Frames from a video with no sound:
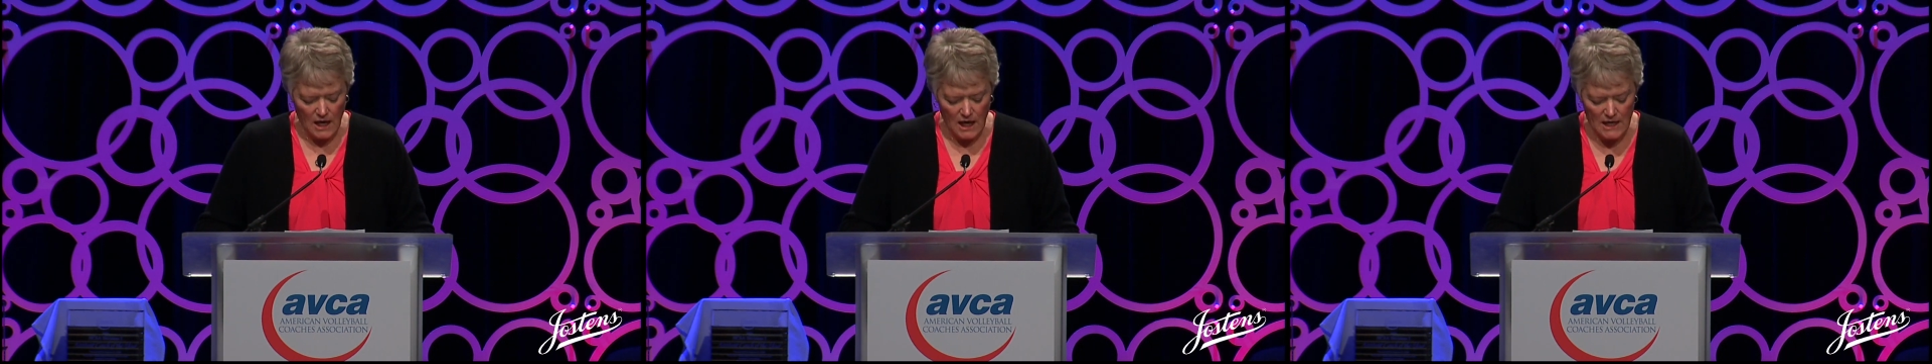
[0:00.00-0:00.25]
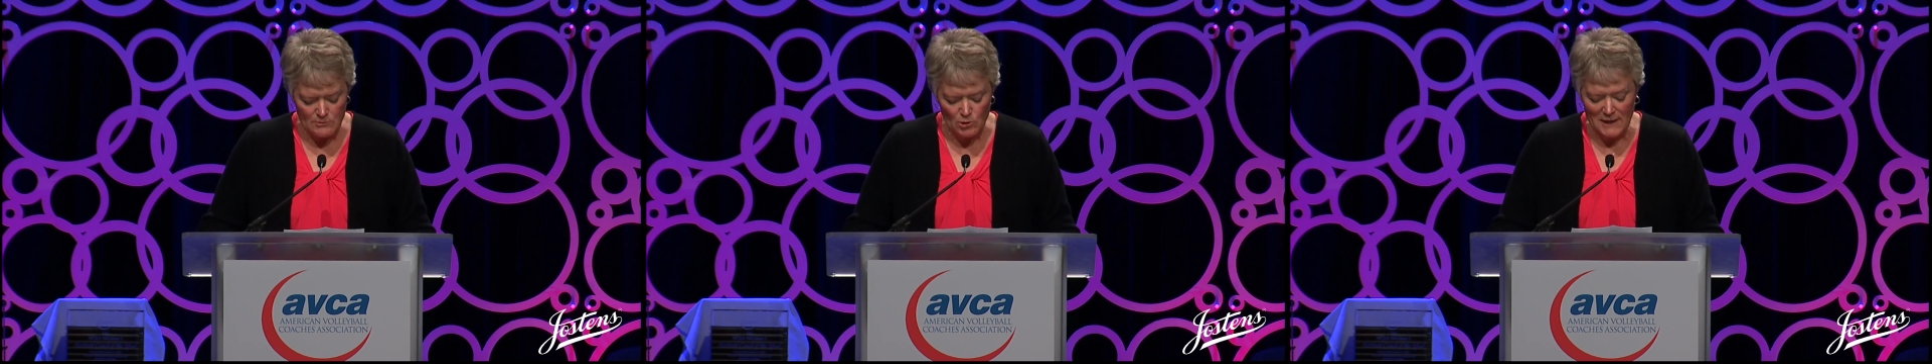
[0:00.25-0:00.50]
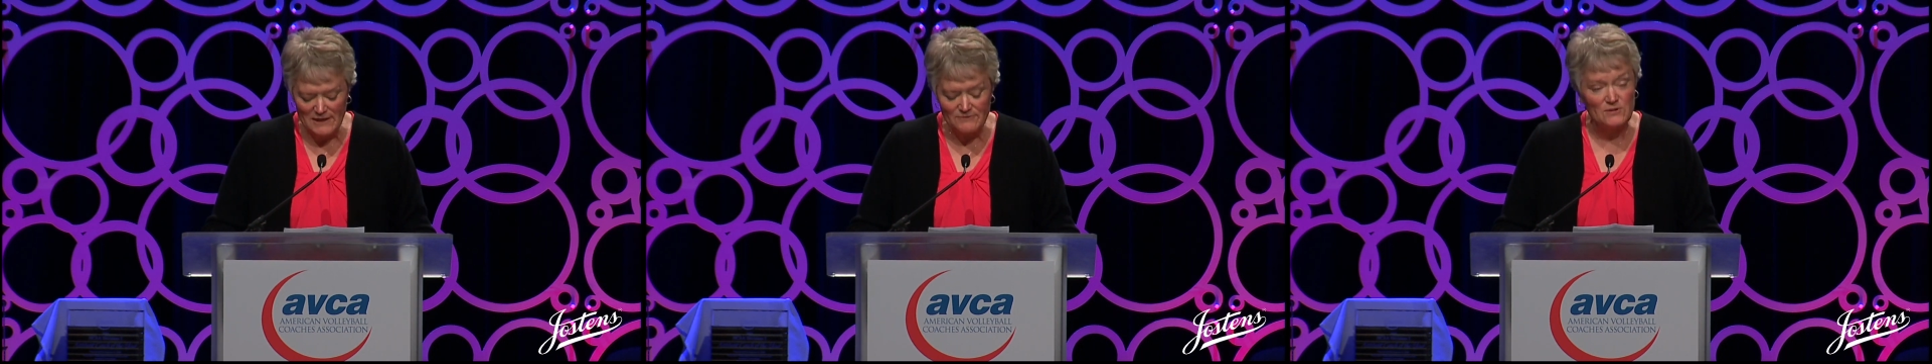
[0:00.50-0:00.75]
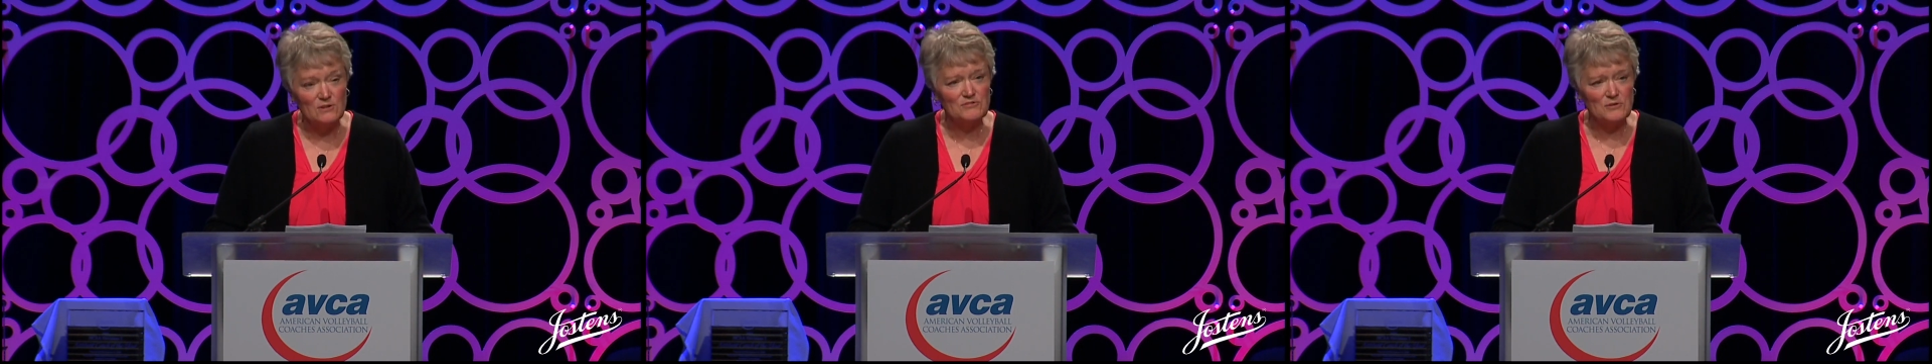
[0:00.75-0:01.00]
I am
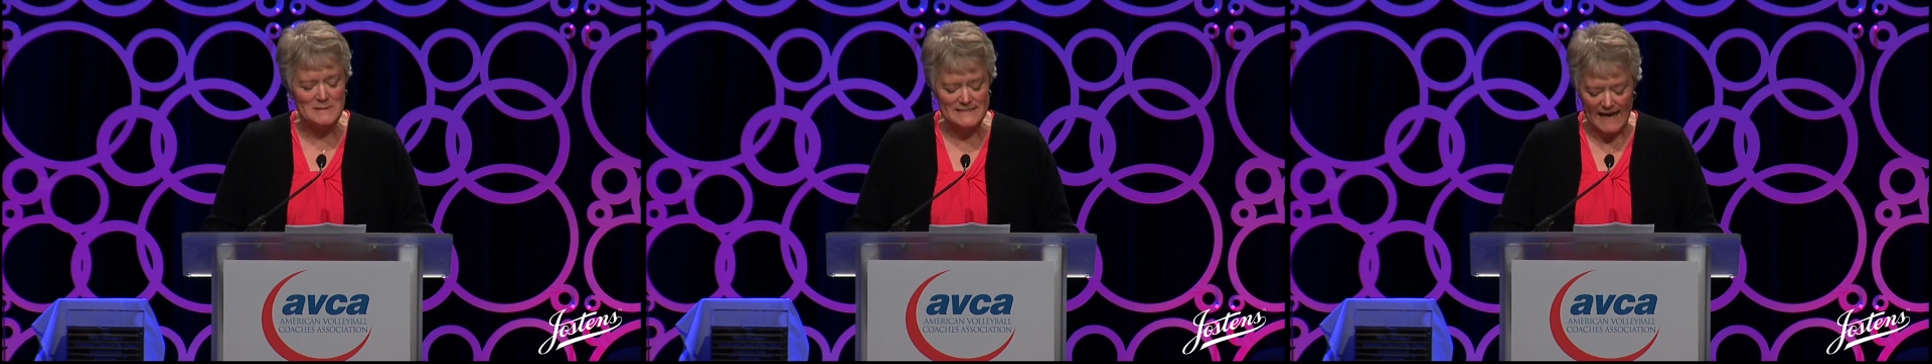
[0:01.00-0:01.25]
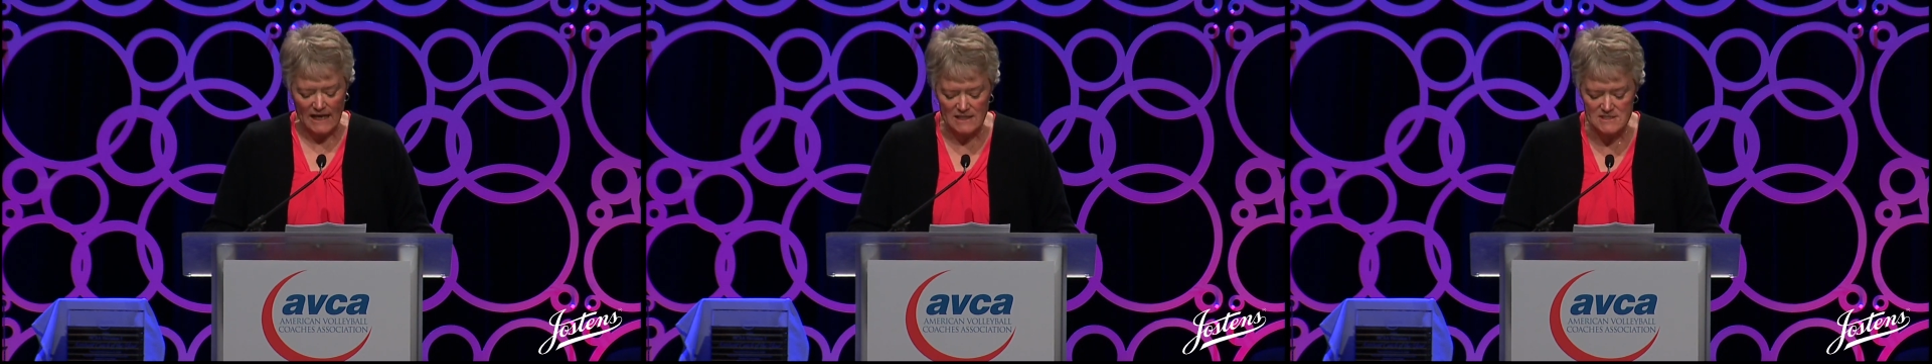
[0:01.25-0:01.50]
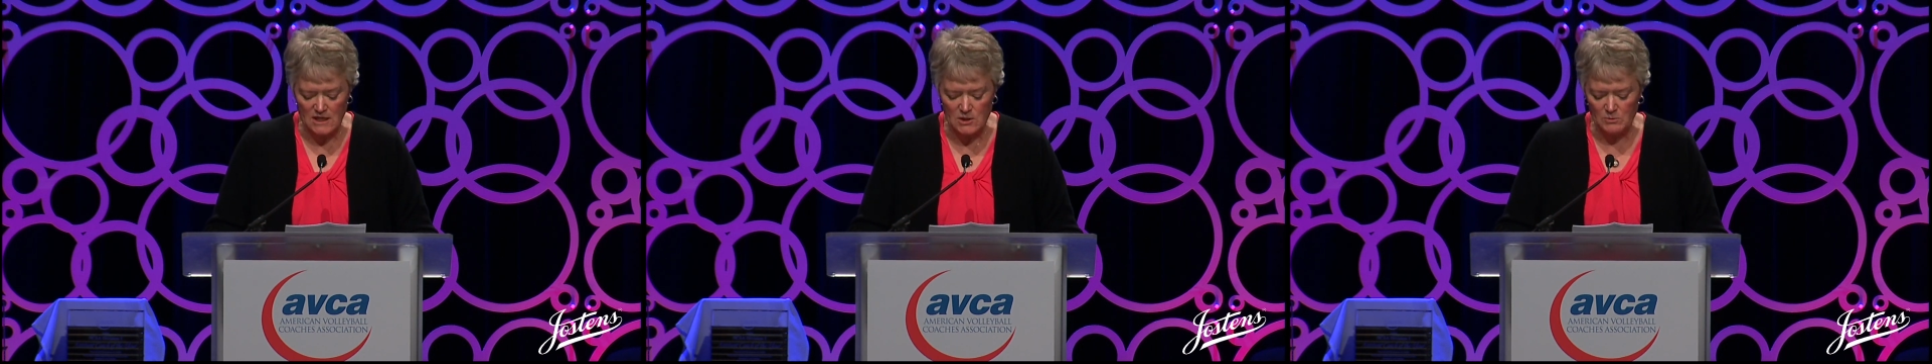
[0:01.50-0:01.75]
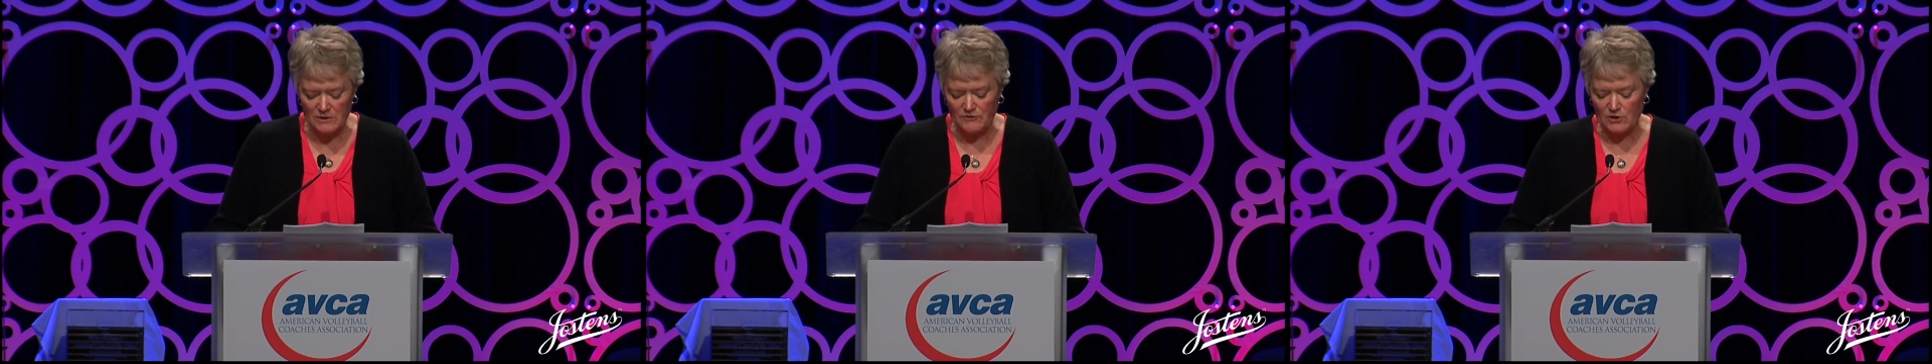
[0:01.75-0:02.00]
grateful for Miss Alice Underwood